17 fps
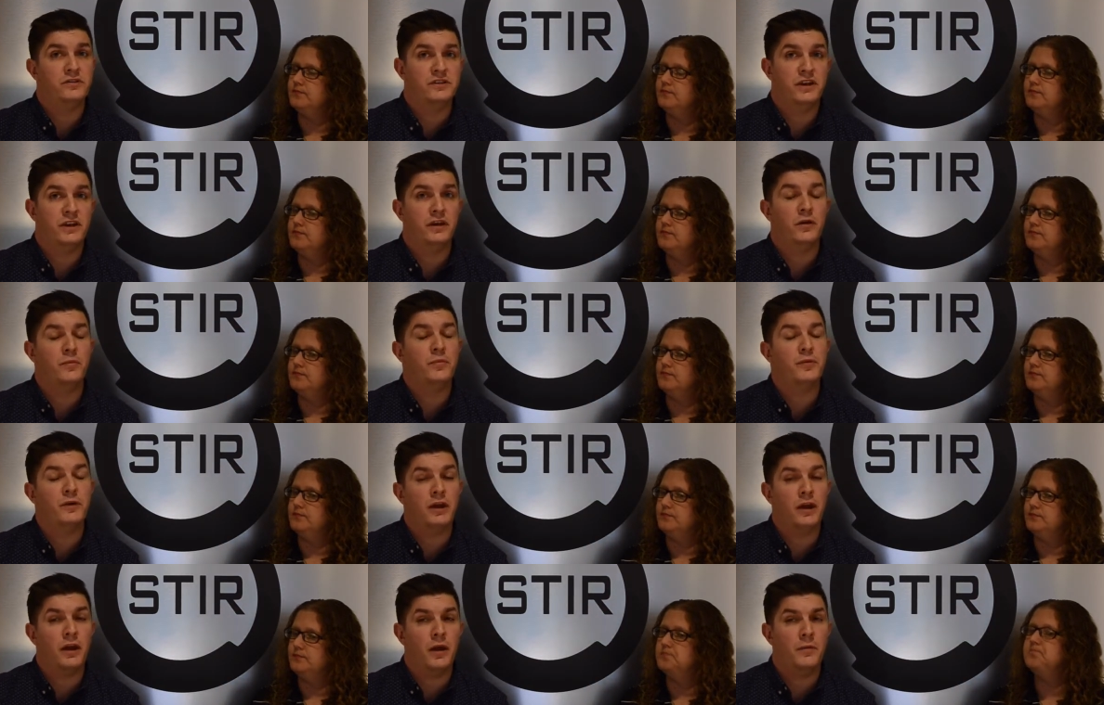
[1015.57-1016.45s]
Speaker 1: setting up a
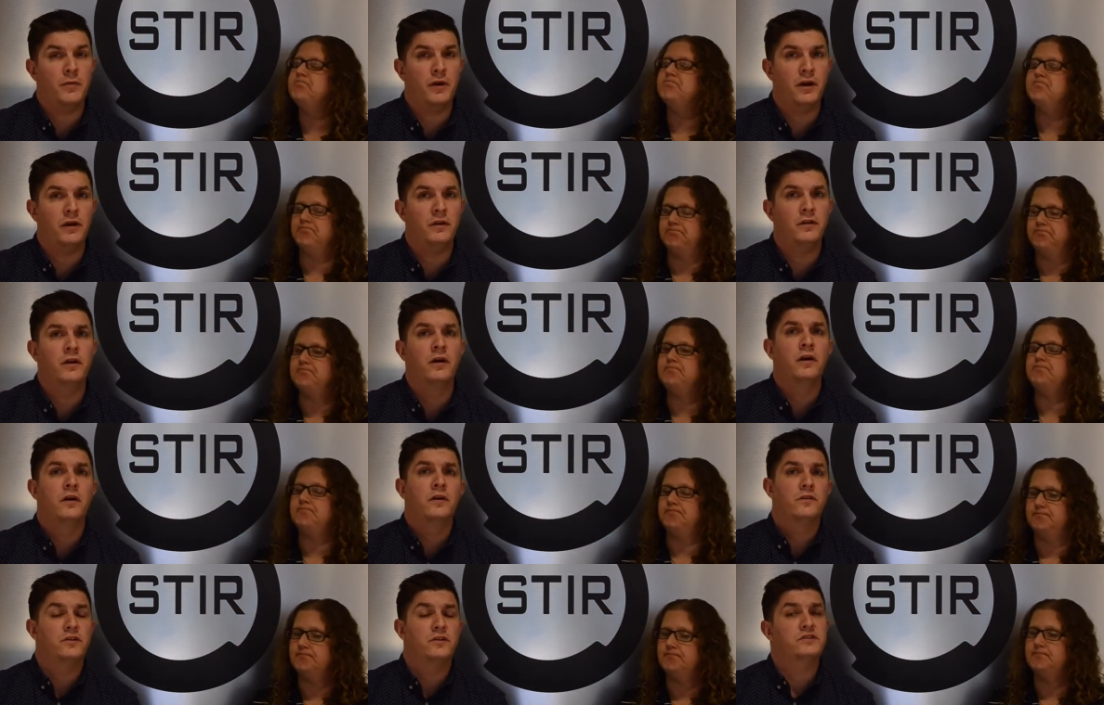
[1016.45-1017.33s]
campaign. Mm -hmm
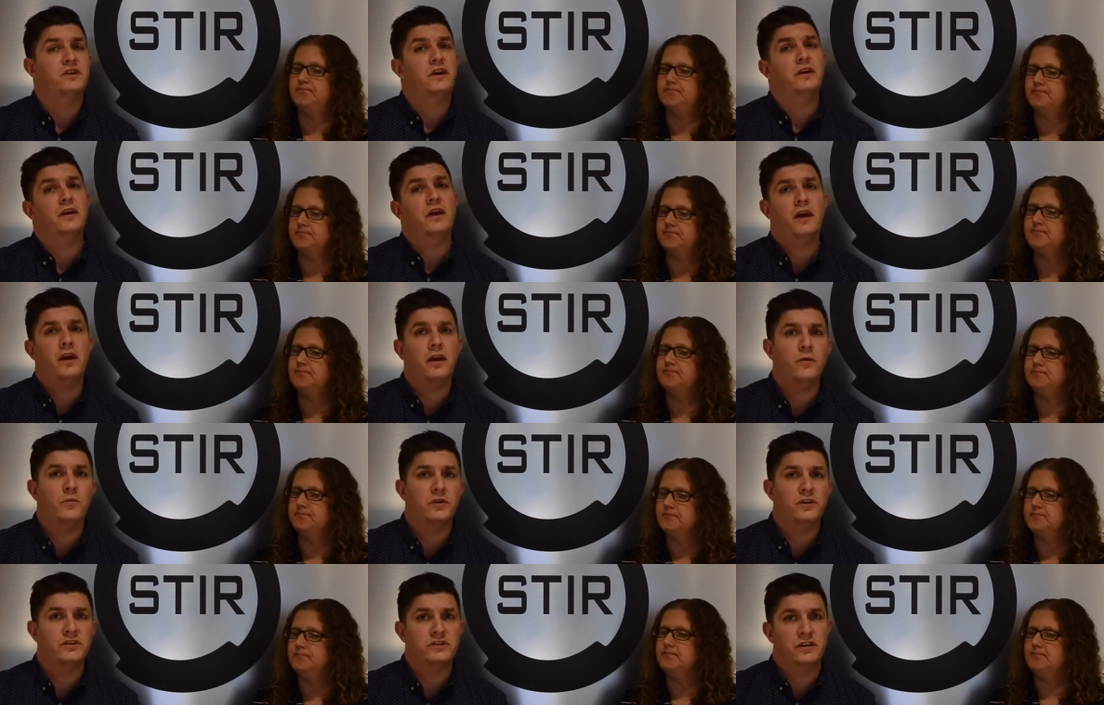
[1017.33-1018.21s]
they're saying, hey,
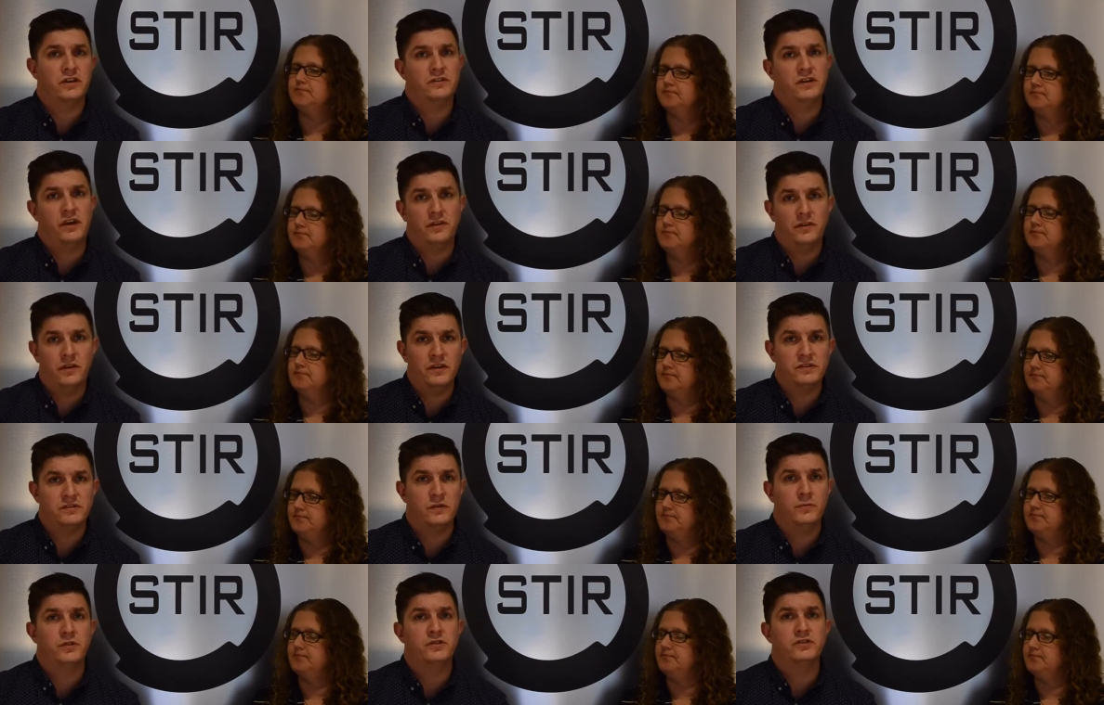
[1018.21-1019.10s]
we're just going to take these
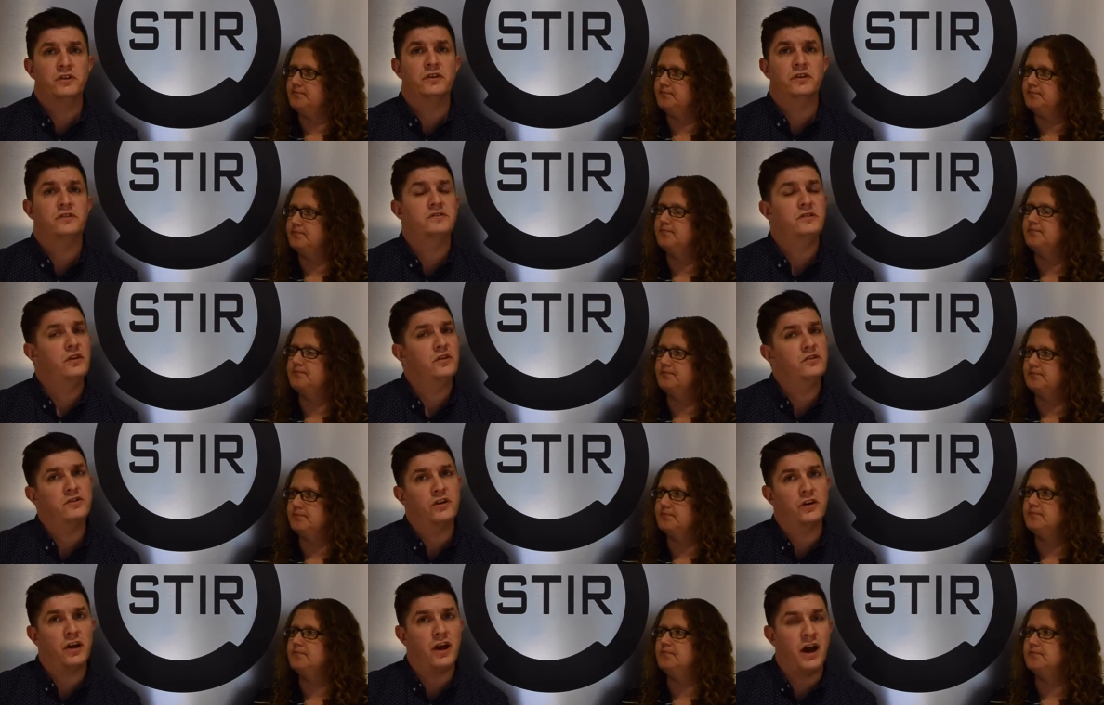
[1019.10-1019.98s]
images, here's
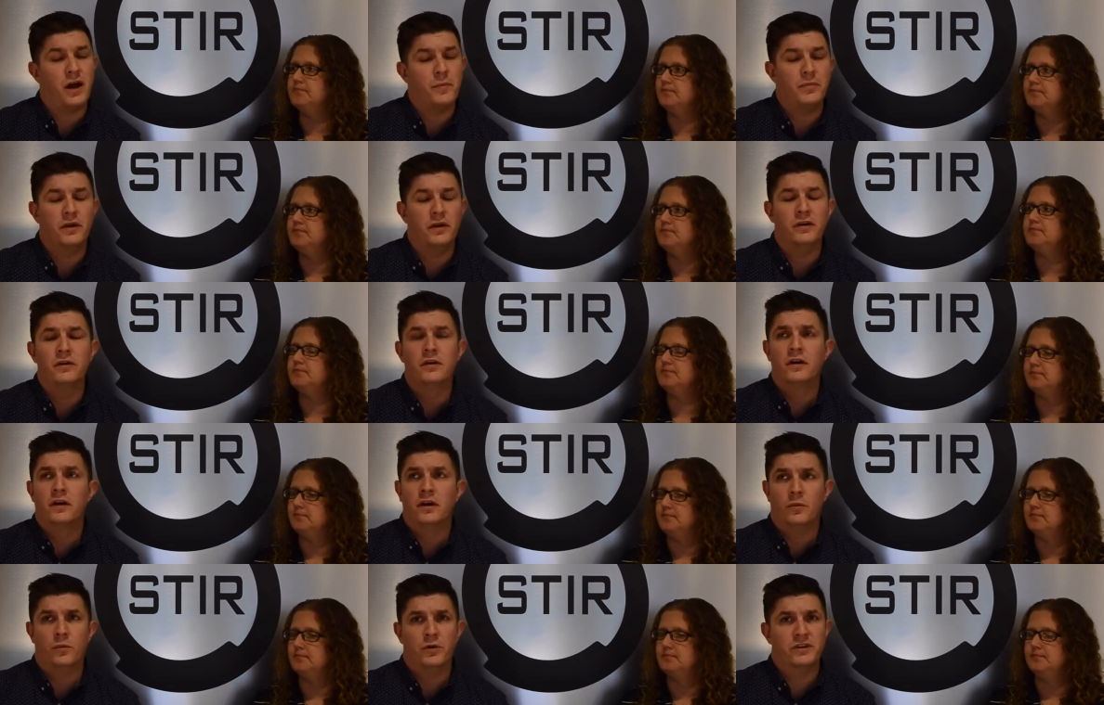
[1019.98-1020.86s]
our copy,
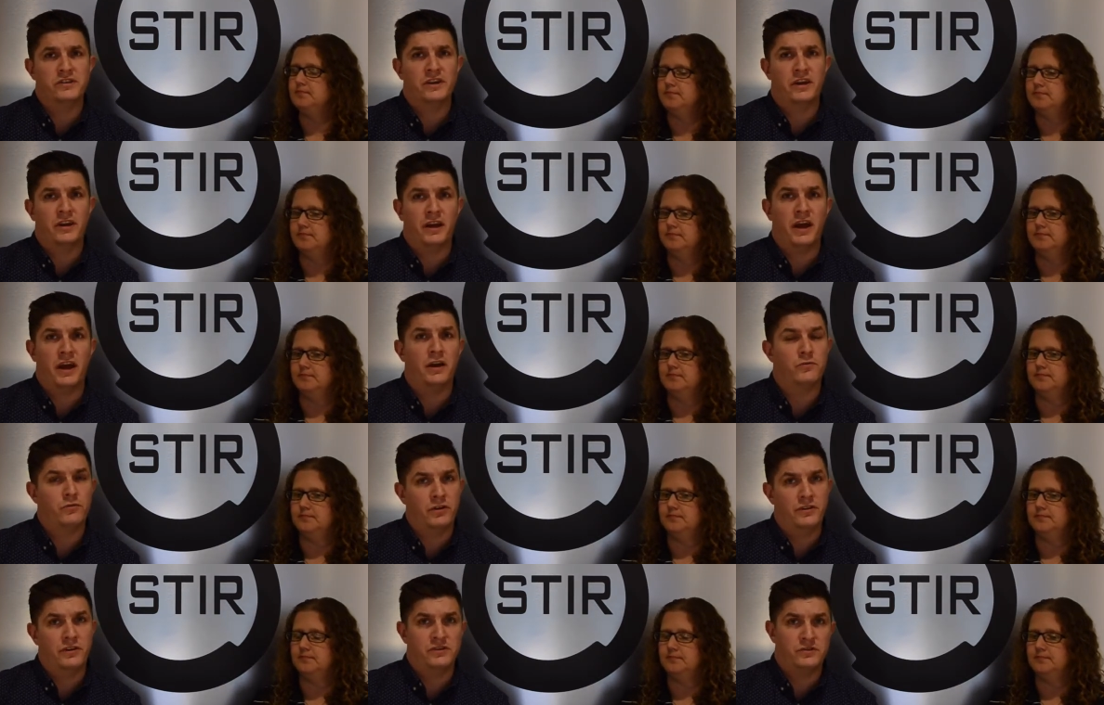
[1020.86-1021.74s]
and we're just going to kind of
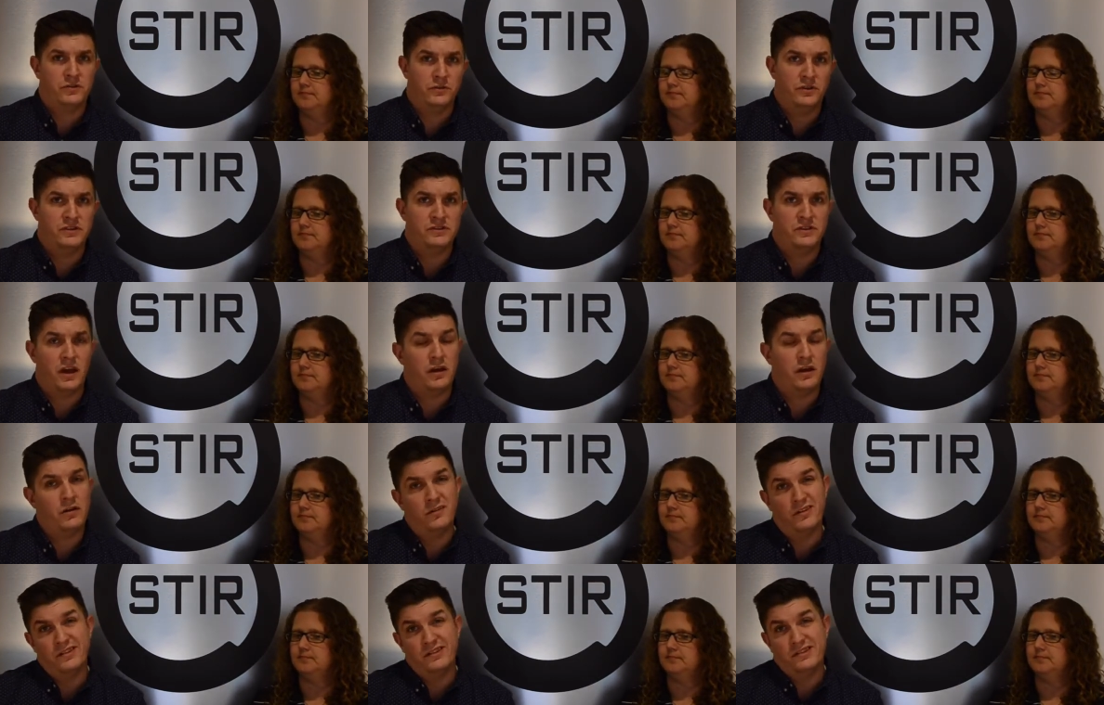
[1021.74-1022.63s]
run this through the
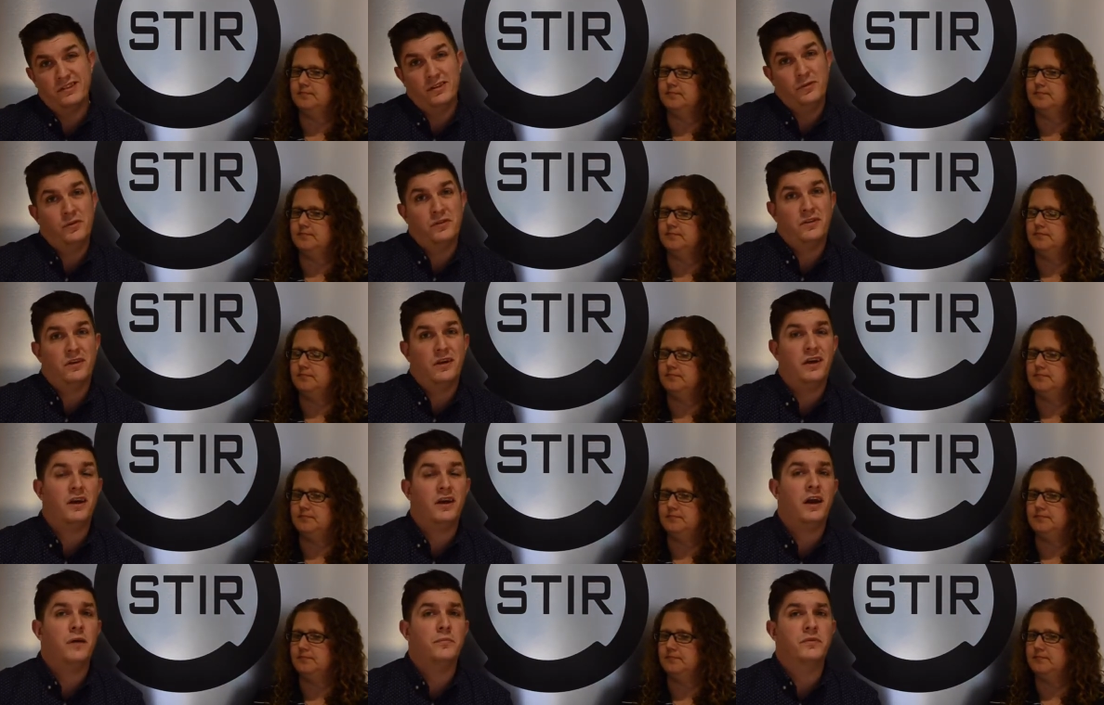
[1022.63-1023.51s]
cycle and see what the
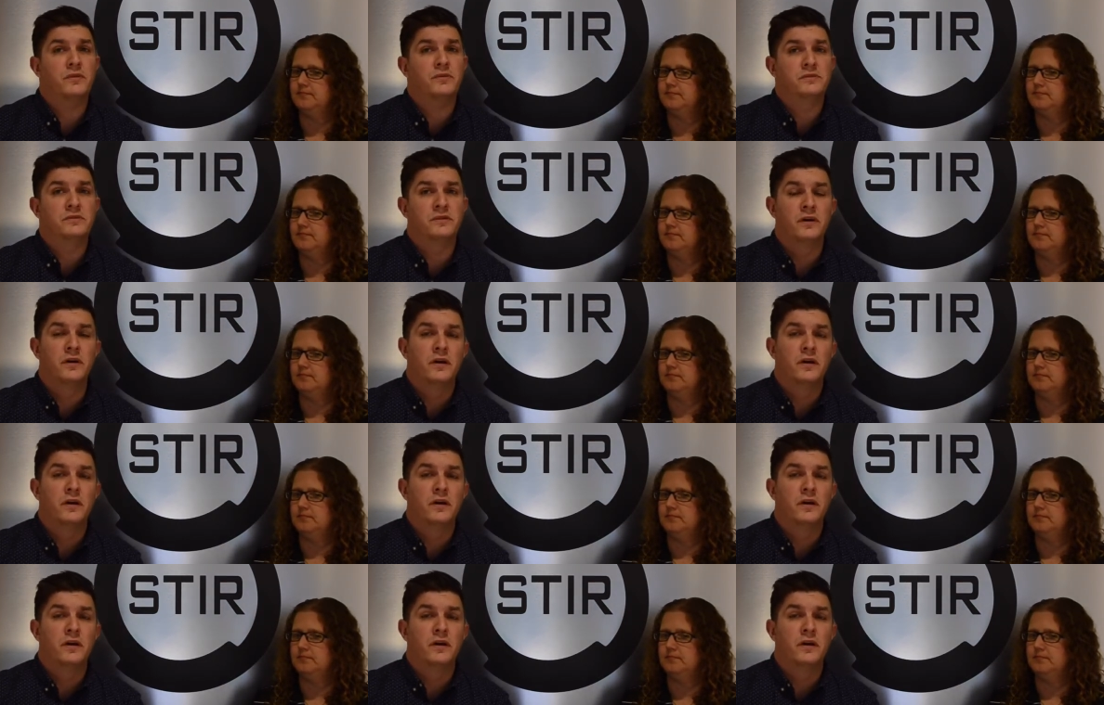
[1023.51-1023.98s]
heck happens.